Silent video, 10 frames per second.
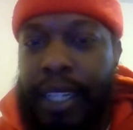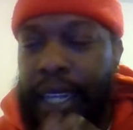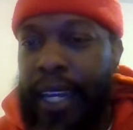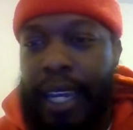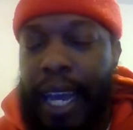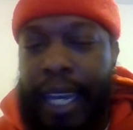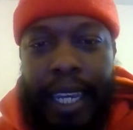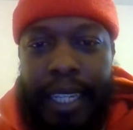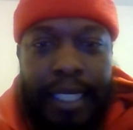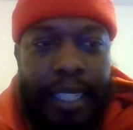I
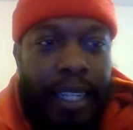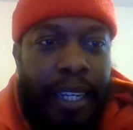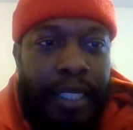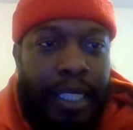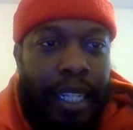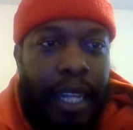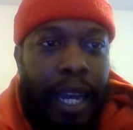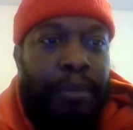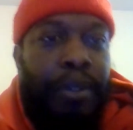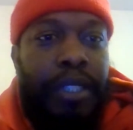can't sit there and just allow
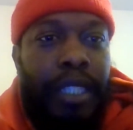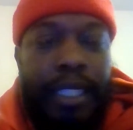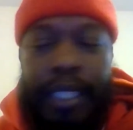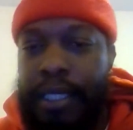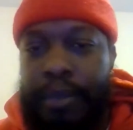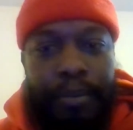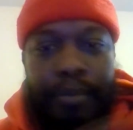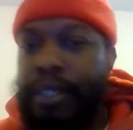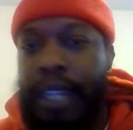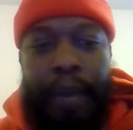bullshit to just
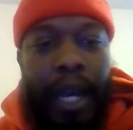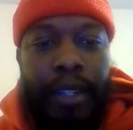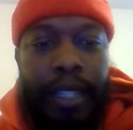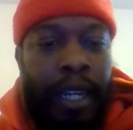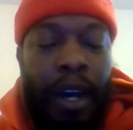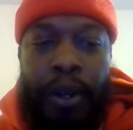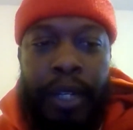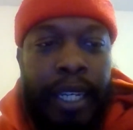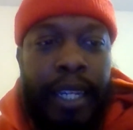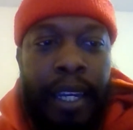come out all
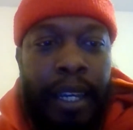day.